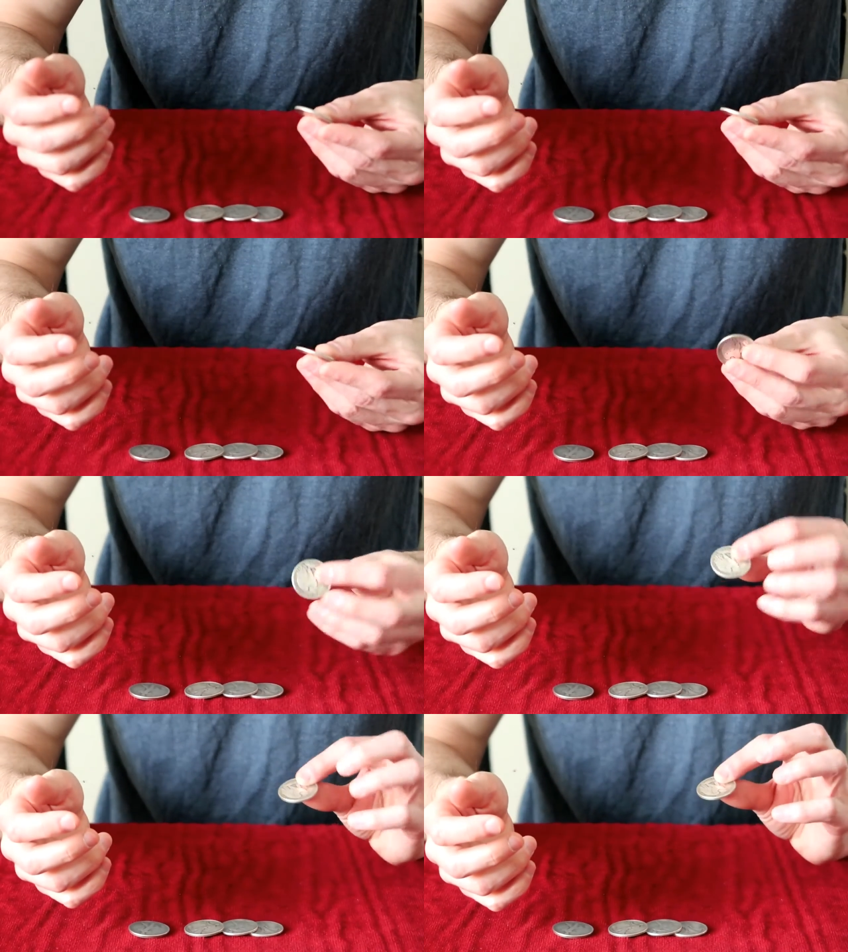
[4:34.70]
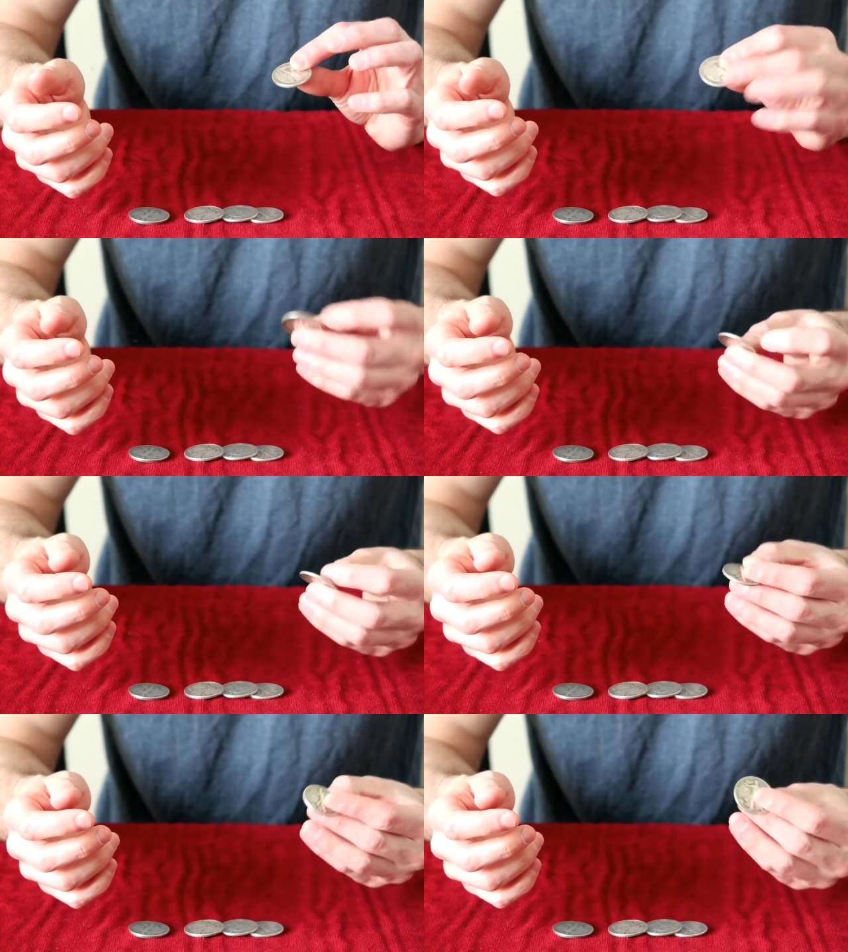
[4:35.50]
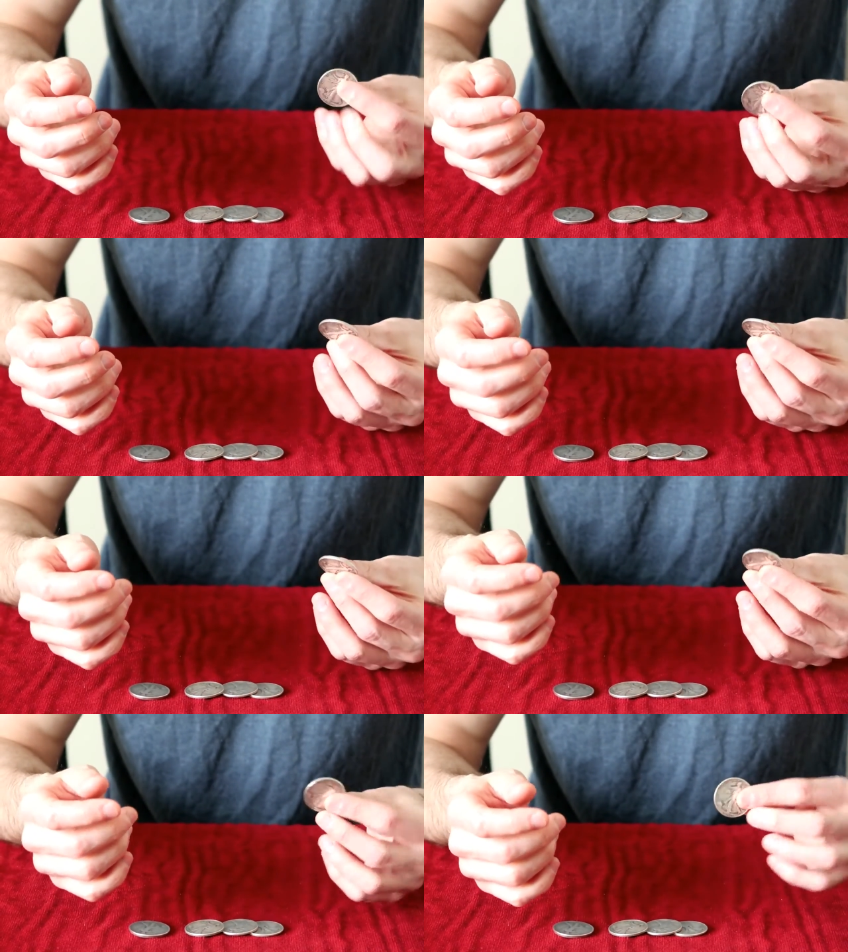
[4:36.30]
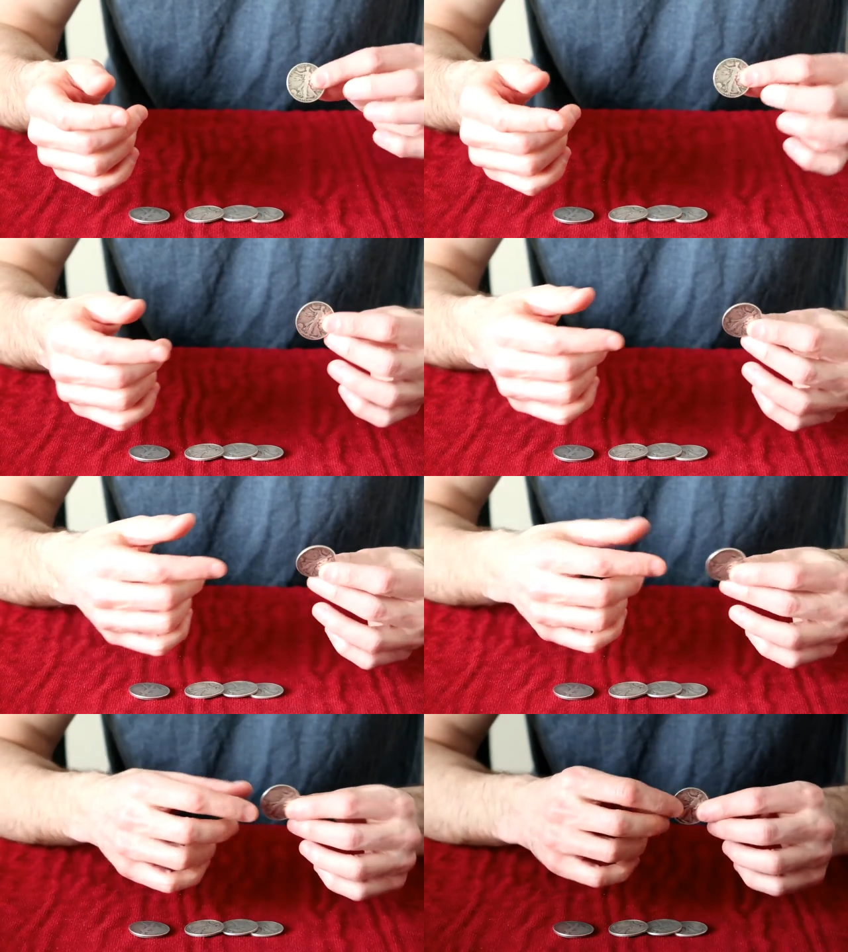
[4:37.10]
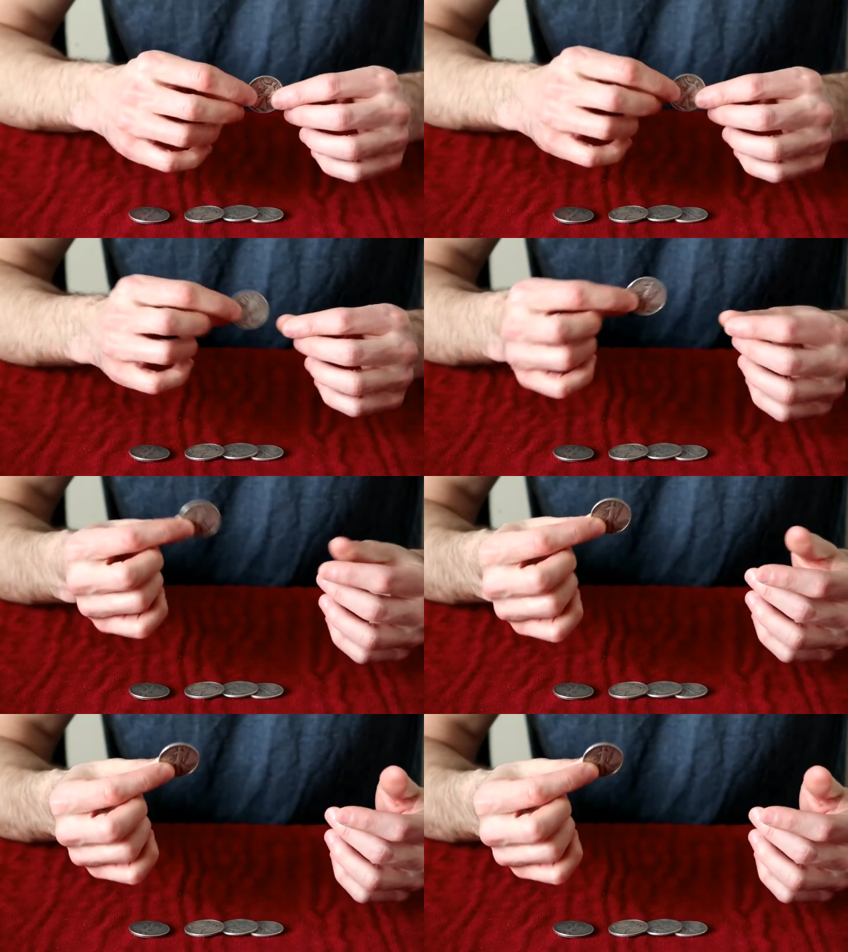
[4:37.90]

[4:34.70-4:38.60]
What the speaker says: No face is visible, so there are no lips to read.